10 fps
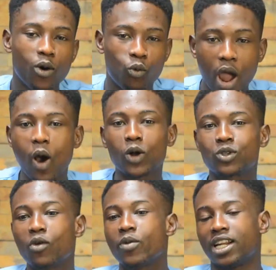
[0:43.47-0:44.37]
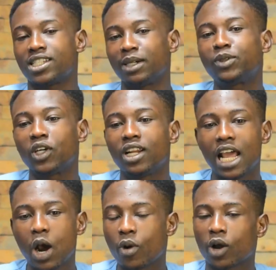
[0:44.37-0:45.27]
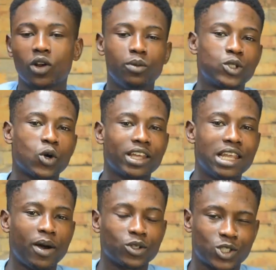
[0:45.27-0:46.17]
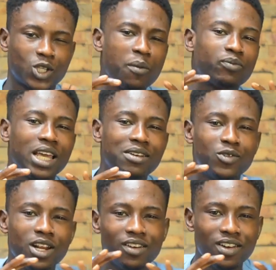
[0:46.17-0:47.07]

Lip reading: Well, today we are an exception. We are going to be talking about something really,